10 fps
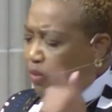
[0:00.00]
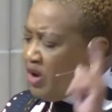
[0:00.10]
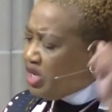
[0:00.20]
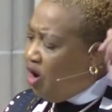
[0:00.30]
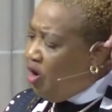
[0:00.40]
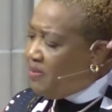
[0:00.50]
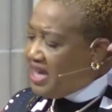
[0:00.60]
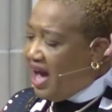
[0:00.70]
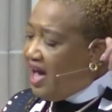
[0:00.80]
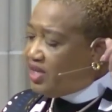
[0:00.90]
And we know
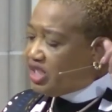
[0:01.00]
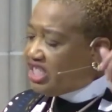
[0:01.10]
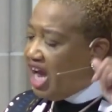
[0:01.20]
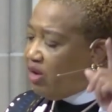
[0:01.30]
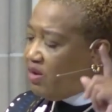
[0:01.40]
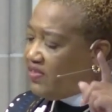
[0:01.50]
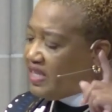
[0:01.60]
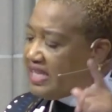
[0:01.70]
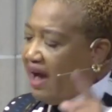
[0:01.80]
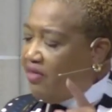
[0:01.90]
beyond a shadow
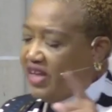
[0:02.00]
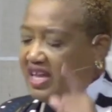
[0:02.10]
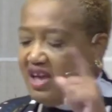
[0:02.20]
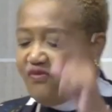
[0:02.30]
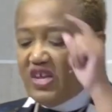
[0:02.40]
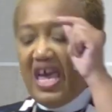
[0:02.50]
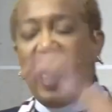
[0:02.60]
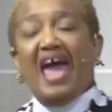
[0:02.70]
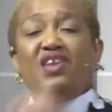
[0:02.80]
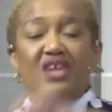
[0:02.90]
of a doubt that if it
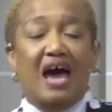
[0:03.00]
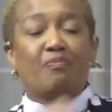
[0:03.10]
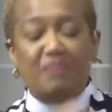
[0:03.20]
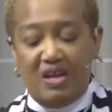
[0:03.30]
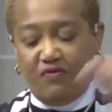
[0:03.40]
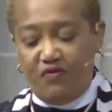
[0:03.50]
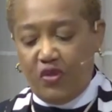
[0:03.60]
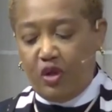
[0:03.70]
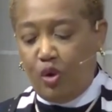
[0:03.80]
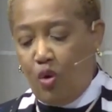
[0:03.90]
had not been
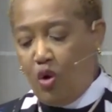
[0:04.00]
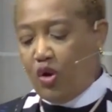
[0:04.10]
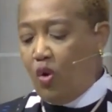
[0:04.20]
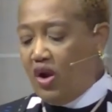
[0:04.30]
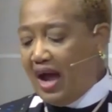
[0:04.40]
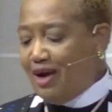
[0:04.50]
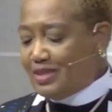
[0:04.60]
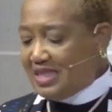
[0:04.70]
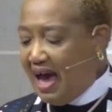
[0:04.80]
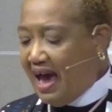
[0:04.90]
for the Lord on
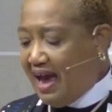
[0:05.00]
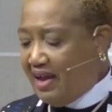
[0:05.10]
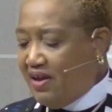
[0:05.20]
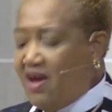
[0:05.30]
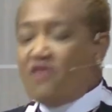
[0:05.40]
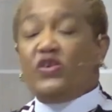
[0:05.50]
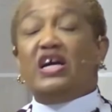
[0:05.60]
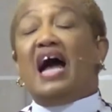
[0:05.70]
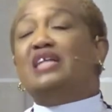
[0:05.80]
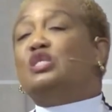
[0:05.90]
our side,
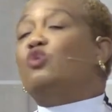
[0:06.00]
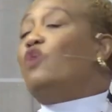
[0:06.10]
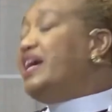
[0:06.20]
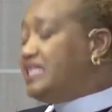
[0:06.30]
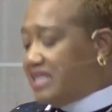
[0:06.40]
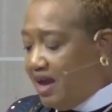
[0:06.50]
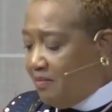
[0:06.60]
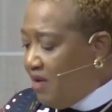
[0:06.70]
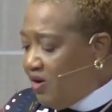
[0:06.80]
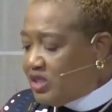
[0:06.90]
for God's grace
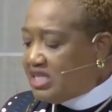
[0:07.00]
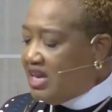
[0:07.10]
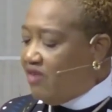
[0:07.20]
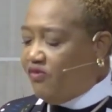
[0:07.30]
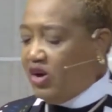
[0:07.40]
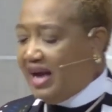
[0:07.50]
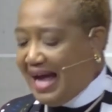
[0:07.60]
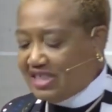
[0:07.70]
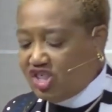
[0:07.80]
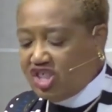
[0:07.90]
and mercy, and for
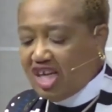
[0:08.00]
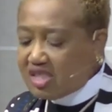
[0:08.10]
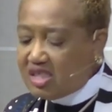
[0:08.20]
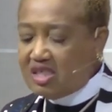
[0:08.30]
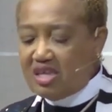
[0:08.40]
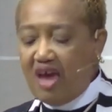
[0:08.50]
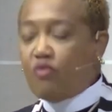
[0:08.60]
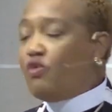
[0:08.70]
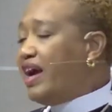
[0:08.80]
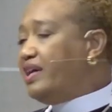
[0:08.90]
God's justice
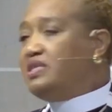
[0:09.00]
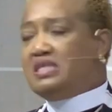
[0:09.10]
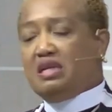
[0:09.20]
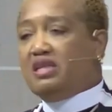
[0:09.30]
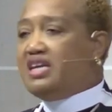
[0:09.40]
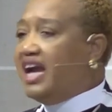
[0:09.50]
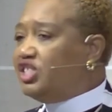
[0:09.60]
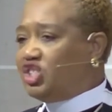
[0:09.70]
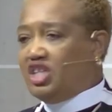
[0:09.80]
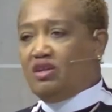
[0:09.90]
and
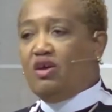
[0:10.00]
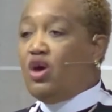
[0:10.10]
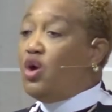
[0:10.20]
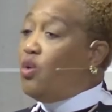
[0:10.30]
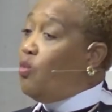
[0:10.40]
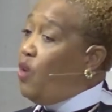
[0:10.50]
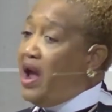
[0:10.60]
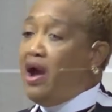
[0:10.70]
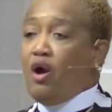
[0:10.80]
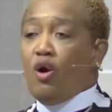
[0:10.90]
reconciliation,
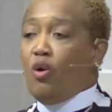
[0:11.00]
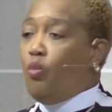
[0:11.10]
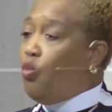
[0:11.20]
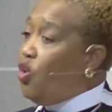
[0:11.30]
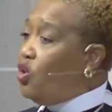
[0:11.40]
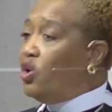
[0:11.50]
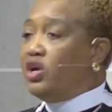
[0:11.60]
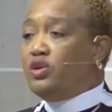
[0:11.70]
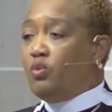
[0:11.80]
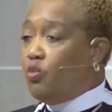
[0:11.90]
where
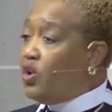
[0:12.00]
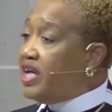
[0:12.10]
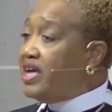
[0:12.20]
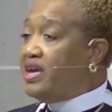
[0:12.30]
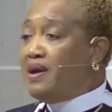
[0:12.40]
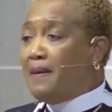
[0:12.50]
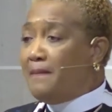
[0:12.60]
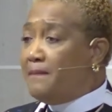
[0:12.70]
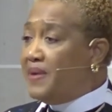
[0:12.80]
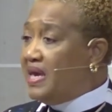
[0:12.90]
would we
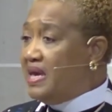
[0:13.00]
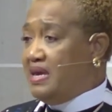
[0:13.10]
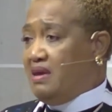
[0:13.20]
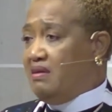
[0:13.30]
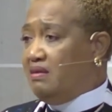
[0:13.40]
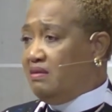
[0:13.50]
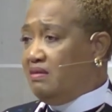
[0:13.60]
be?